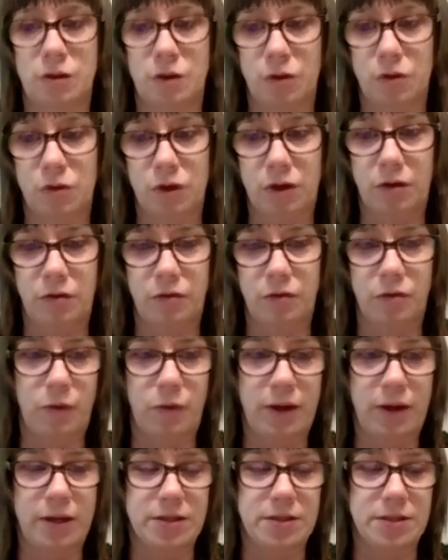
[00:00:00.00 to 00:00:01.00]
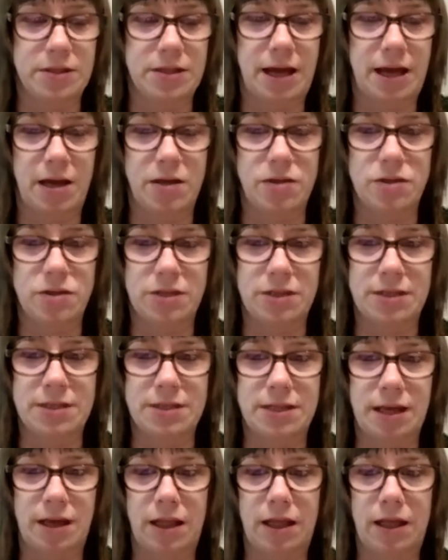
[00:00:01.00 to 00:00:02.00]
you know, looking for ways to actually
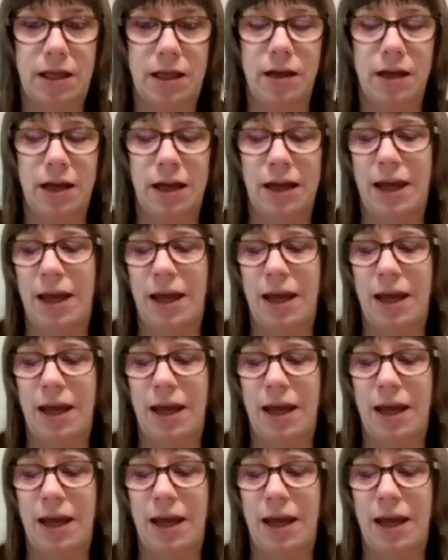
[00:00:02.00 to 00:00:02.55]
sell it.